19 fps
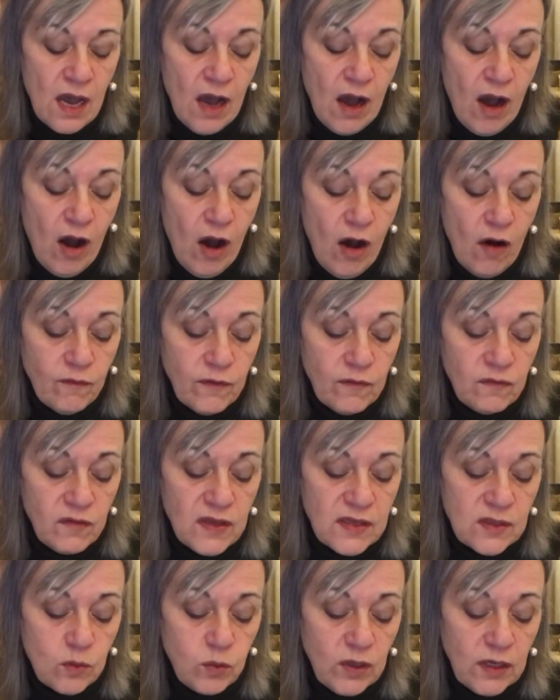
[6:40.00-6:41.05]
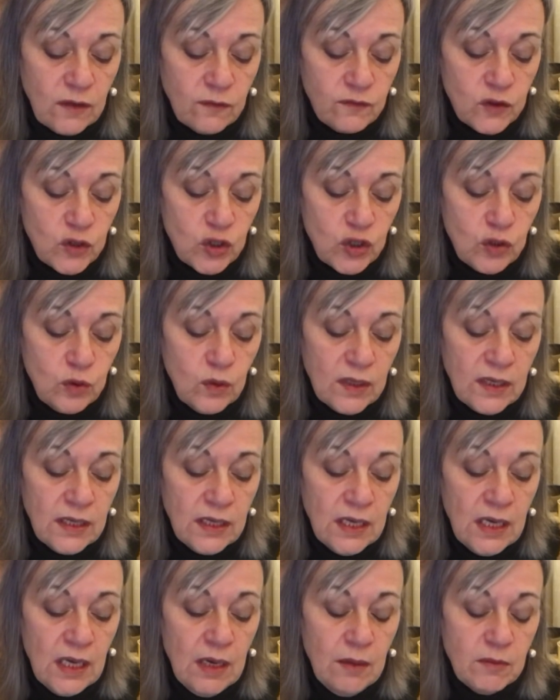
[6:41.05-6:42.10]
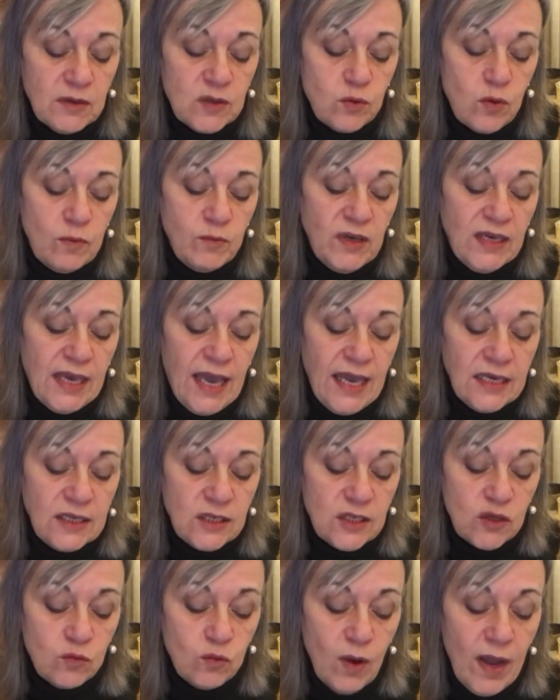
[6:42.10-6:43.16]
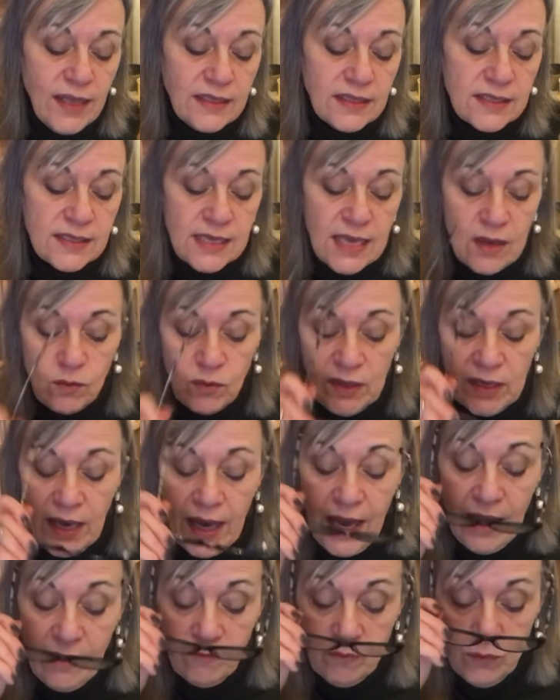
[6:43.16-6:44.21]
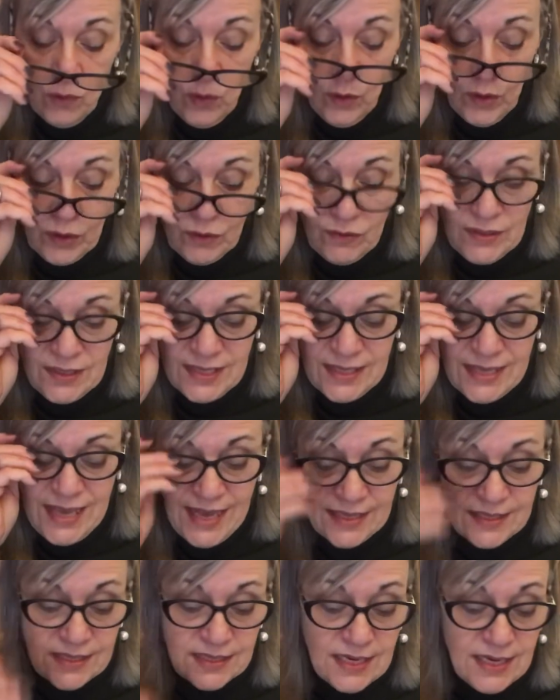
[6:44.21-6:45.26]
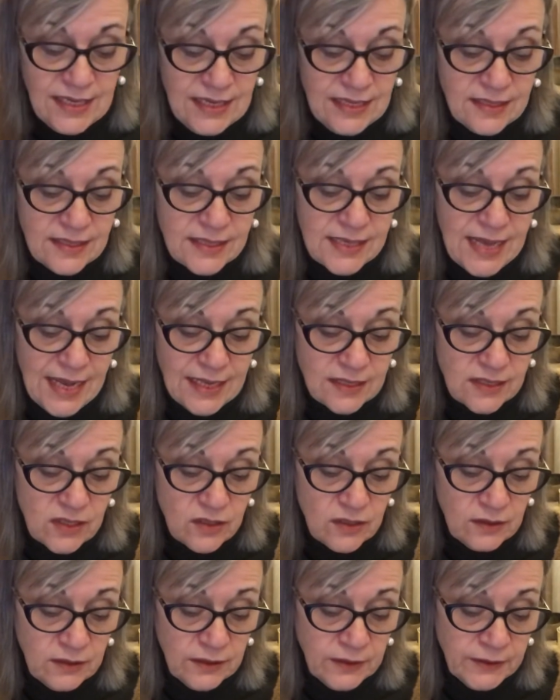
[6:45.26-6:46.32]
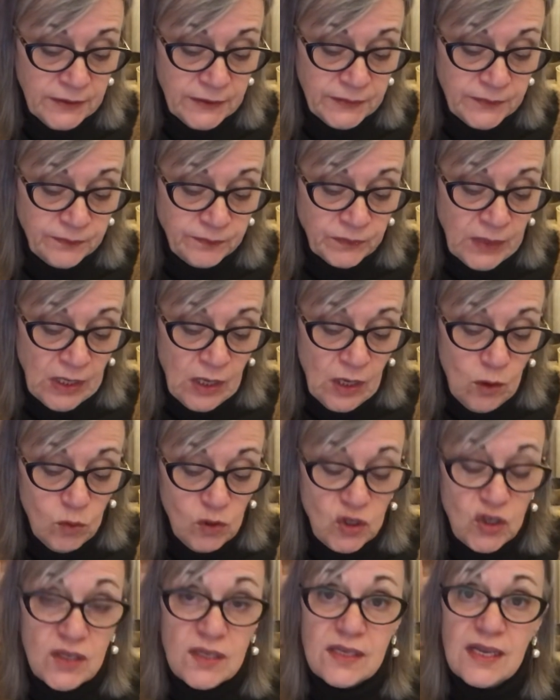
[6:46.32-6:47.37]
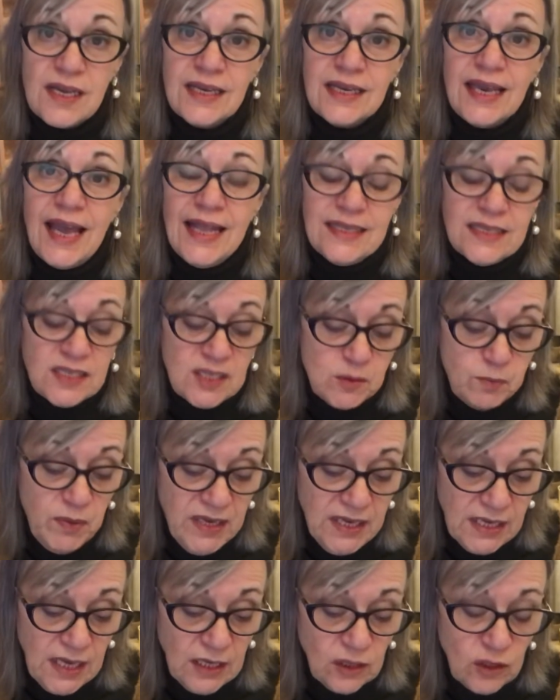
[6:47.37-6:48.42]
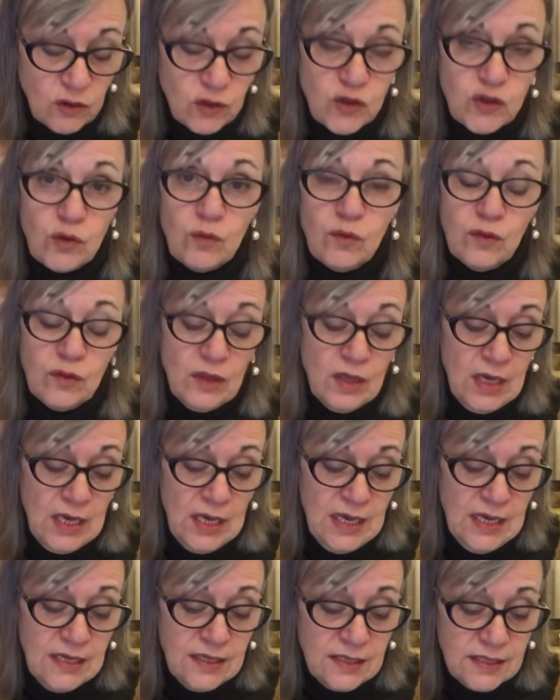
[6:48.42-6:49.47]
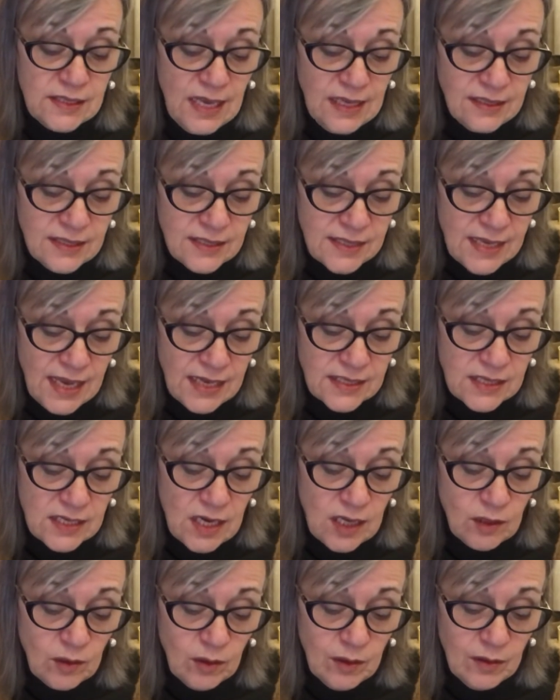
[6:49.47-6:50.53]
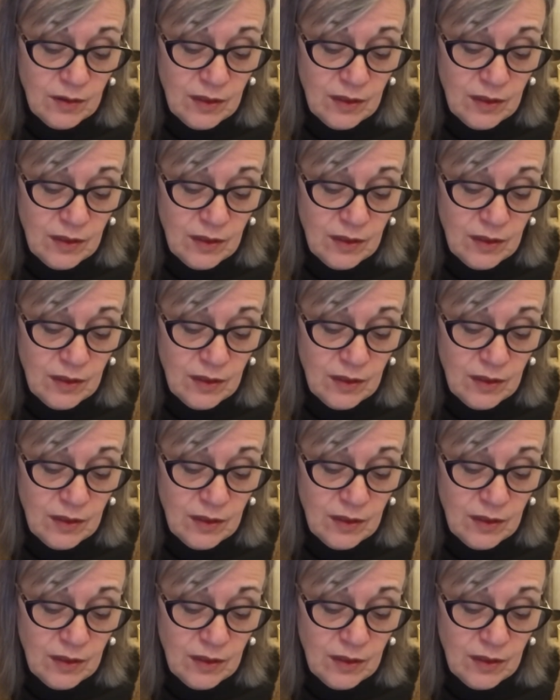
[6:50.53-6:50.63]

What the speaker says: half of this week for sure. Because when we get into Wednesday, we have Mercury sextile in Saturn, which is, again, speaking your truth. Sun sextile